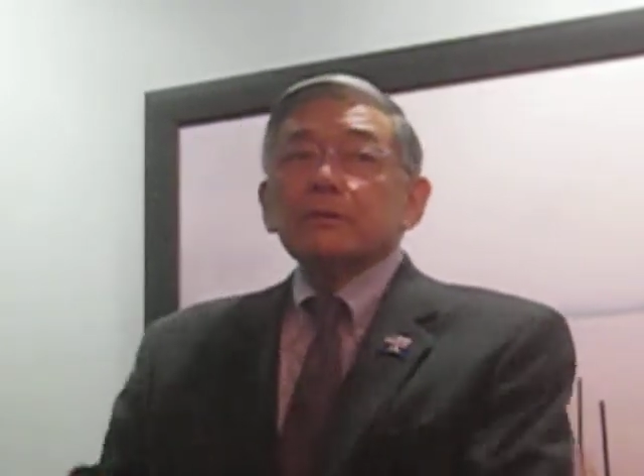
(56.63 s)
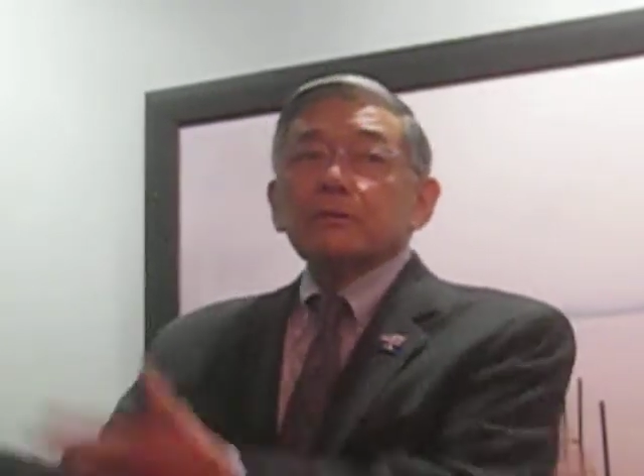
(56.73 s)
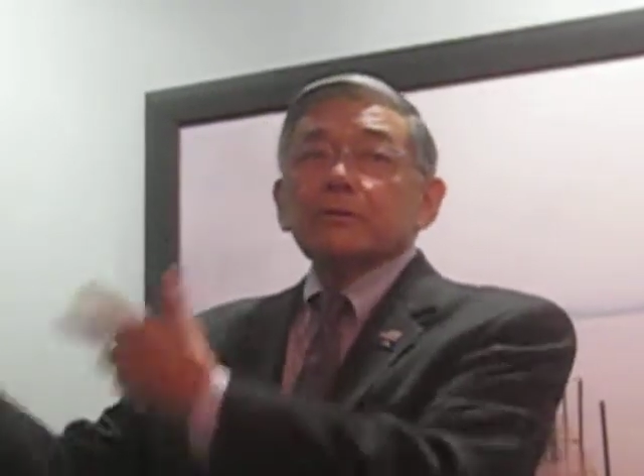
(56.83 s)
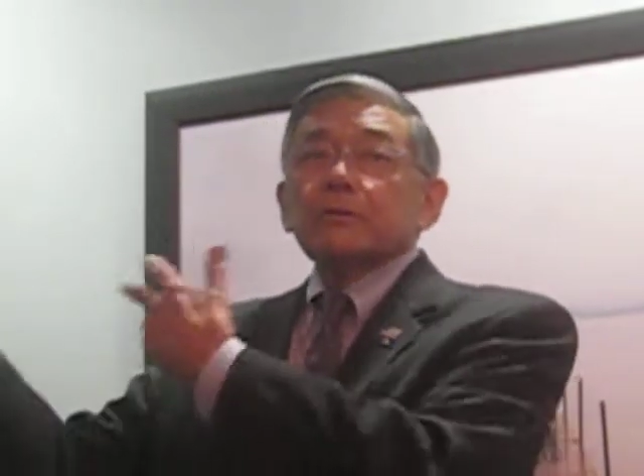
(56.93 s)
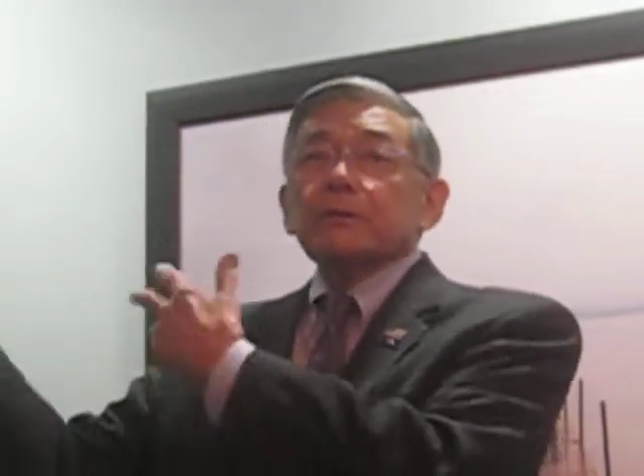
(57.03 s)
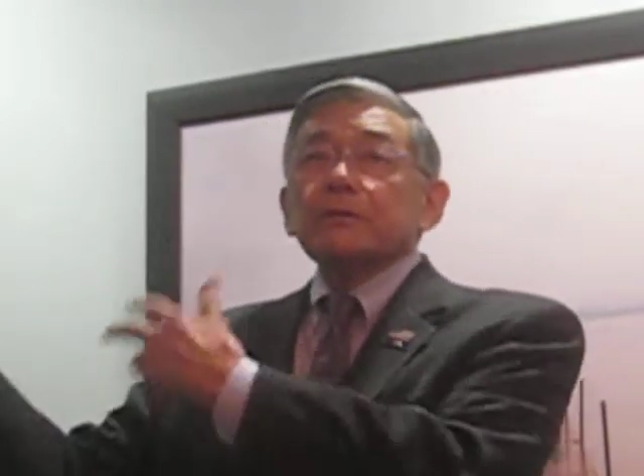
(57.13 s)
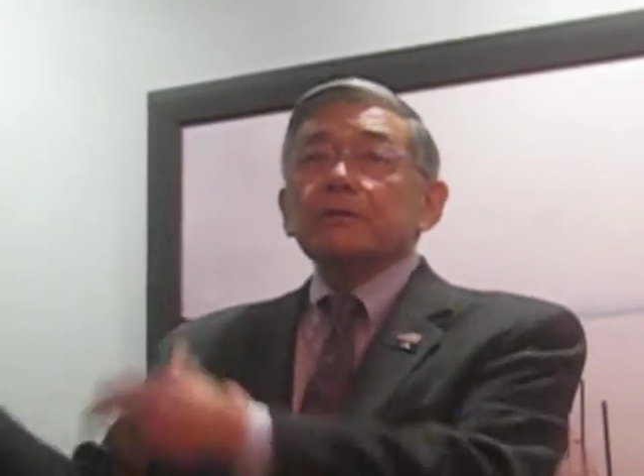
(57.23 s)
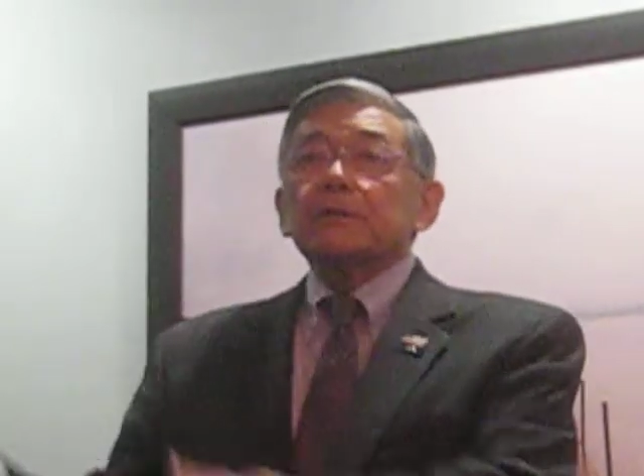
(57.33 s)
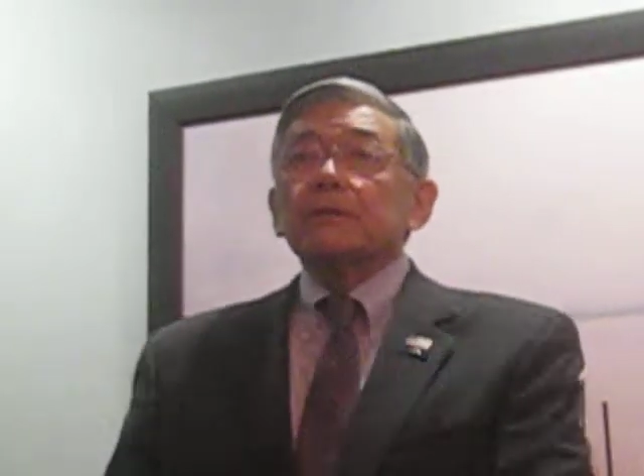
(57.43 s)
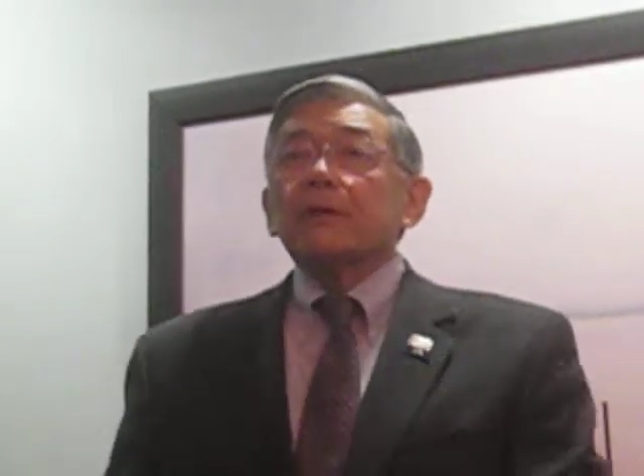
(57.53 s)
to do this,
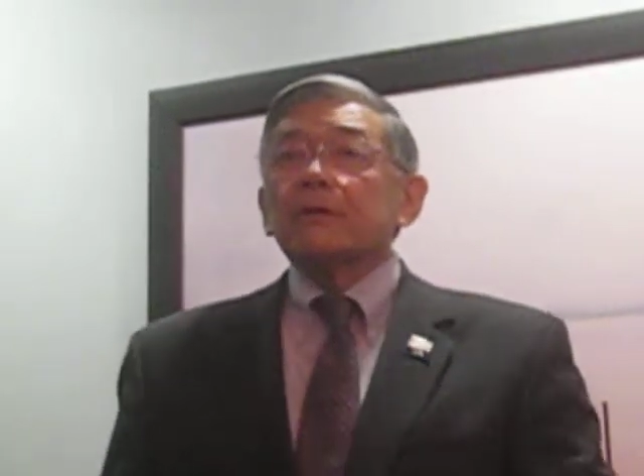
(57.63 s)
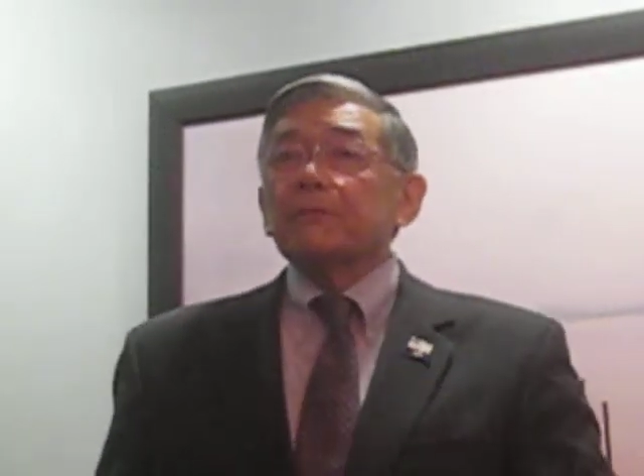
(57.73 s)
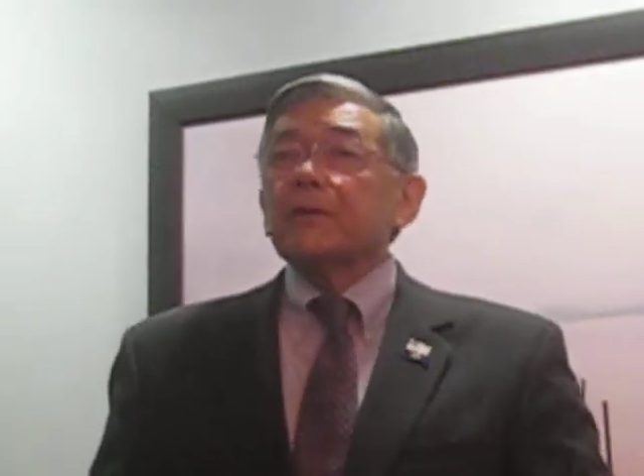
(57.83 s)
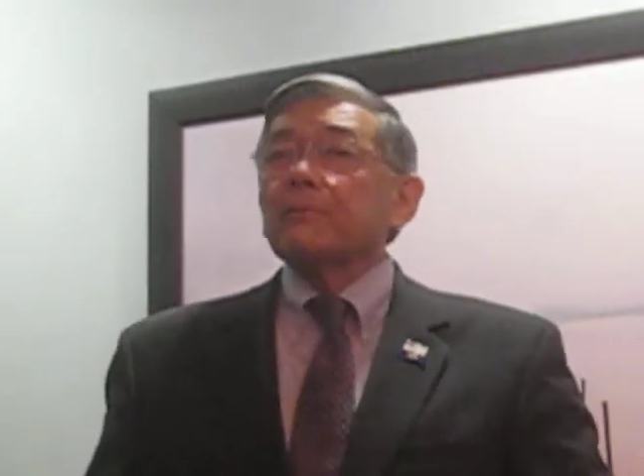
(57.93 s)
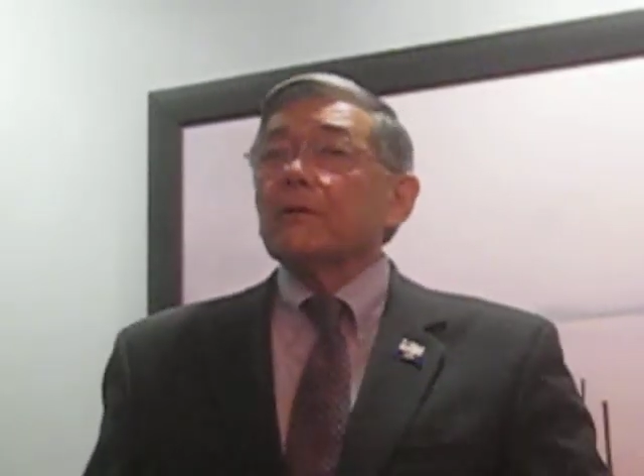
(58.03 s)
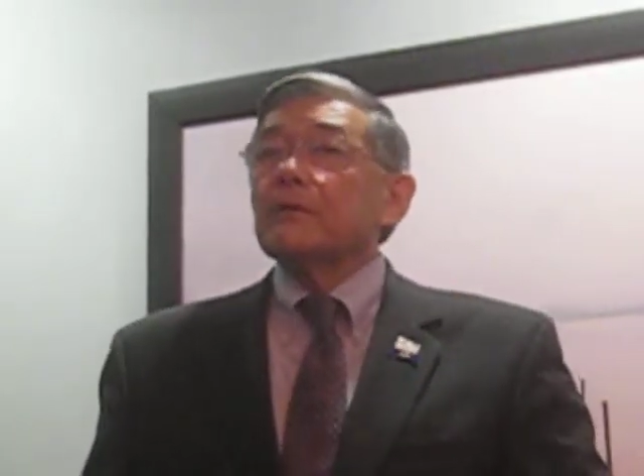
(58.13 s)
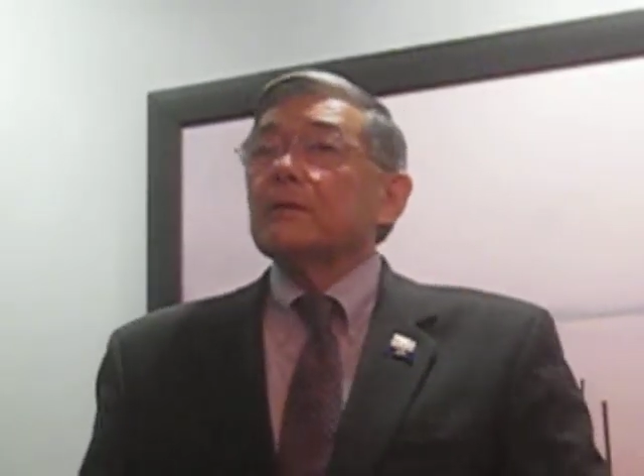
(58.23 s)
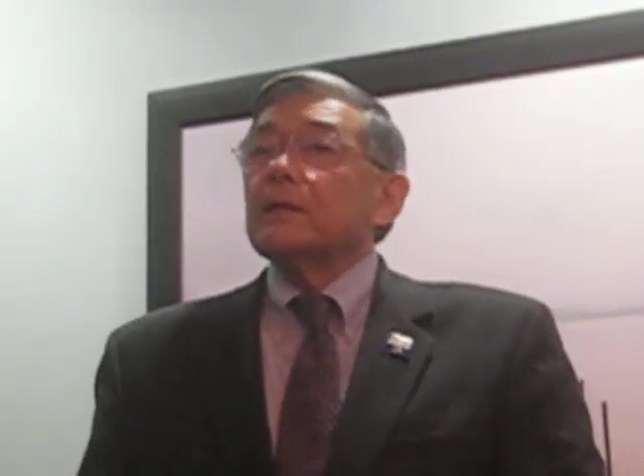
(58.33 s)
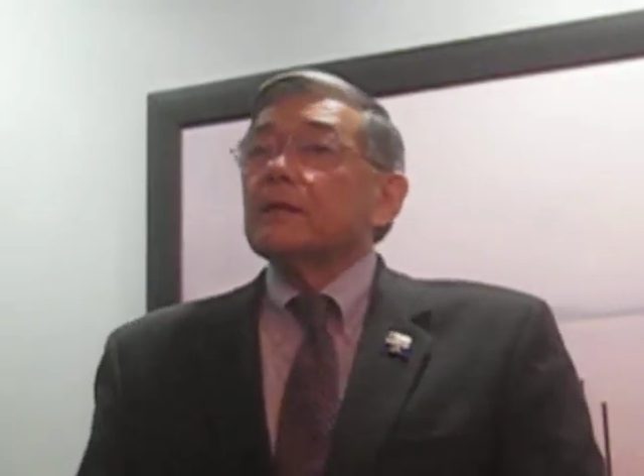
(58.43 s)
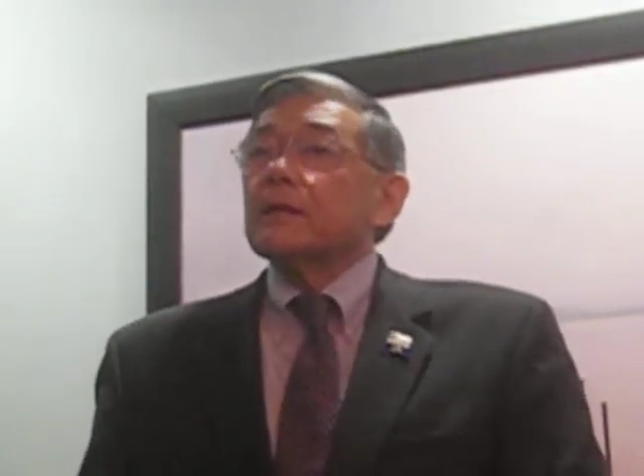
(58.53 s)
younger people
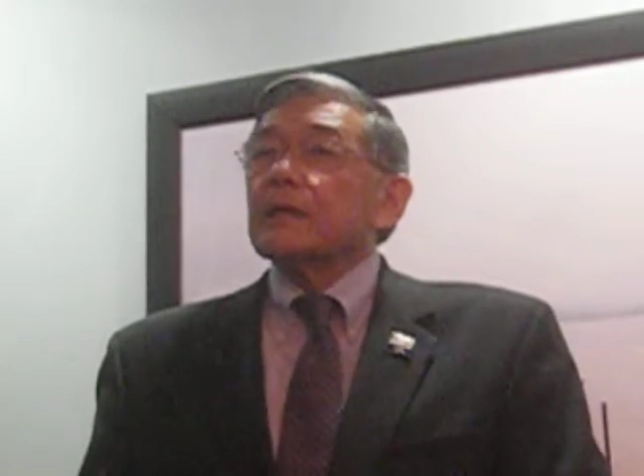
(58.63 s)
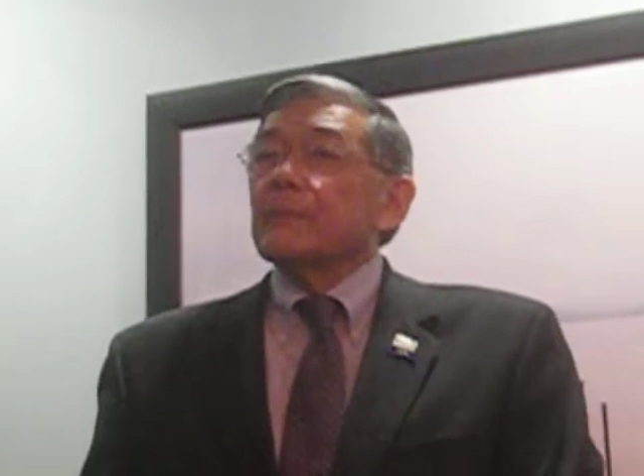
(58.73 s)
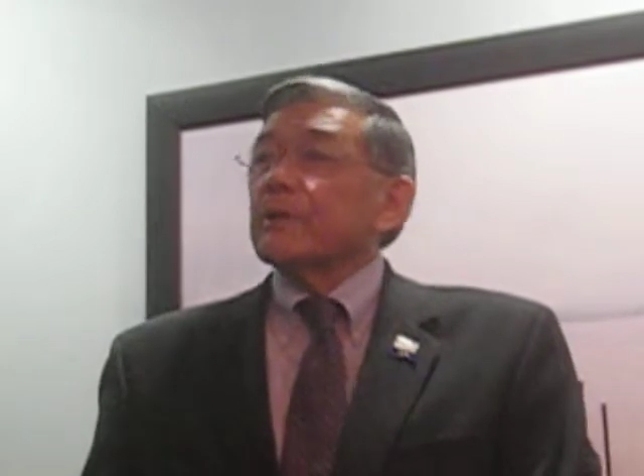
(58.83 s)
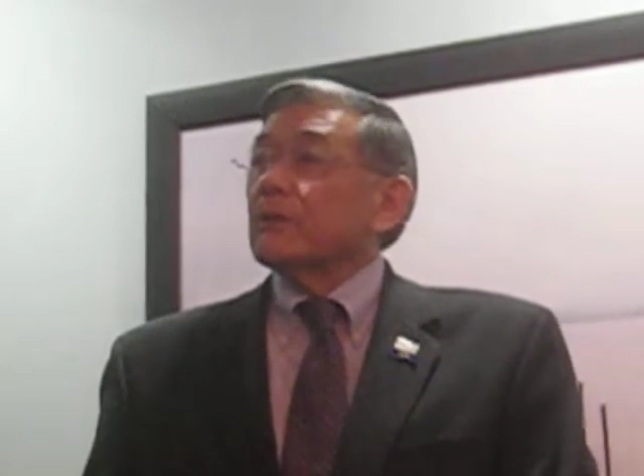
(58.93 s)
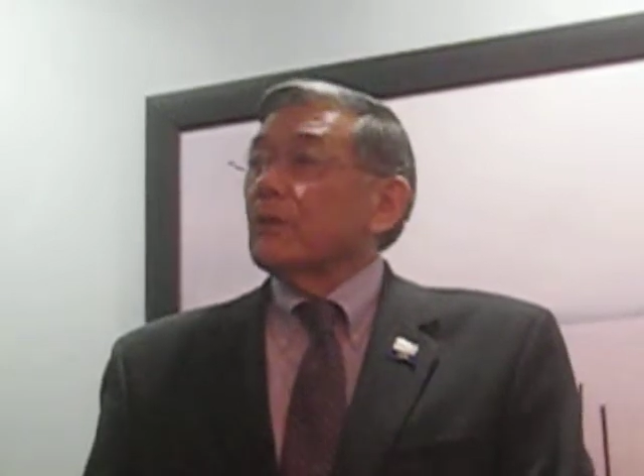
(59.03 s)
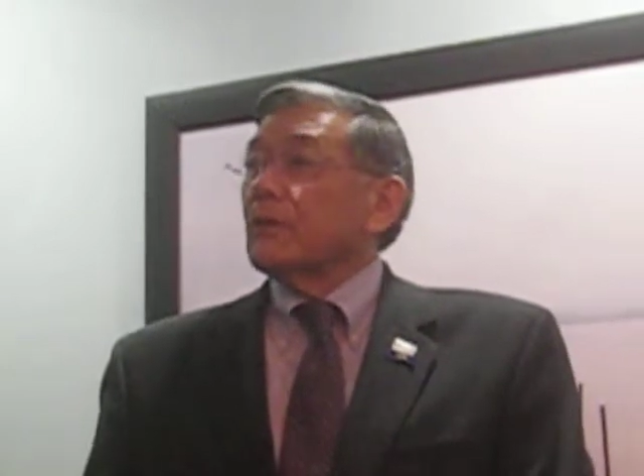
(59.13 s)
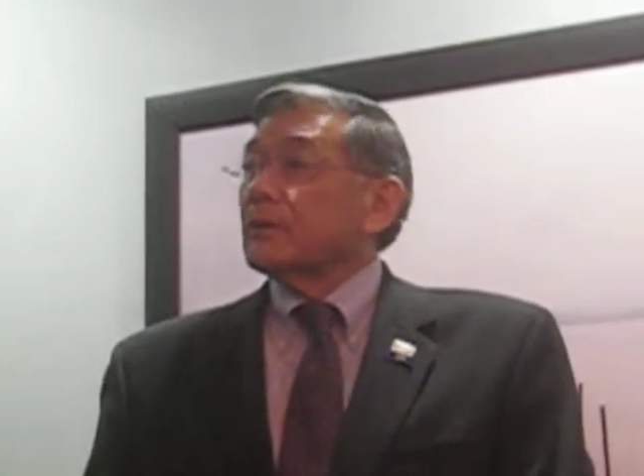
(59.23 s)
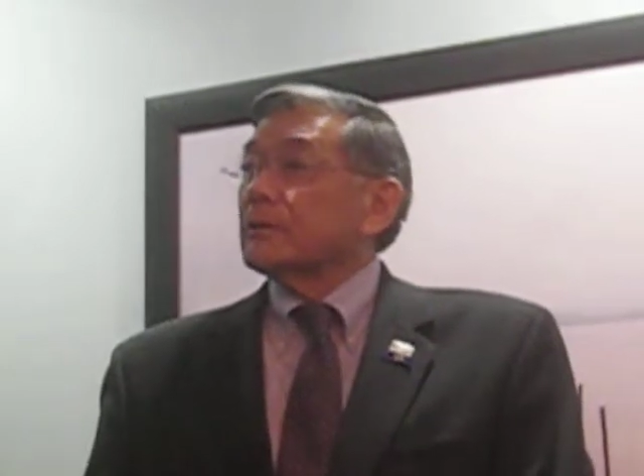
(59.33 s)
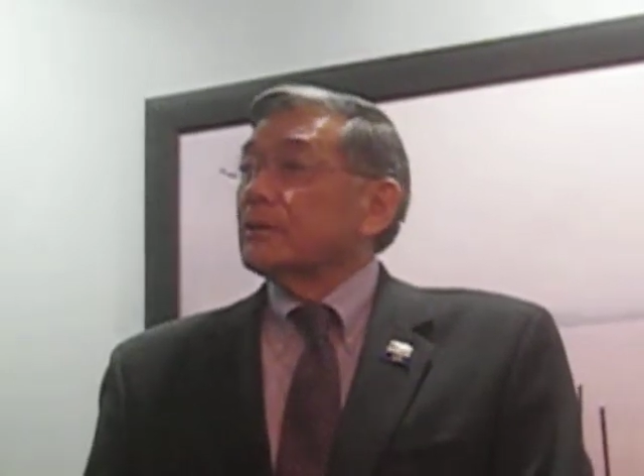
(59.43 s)
coming along,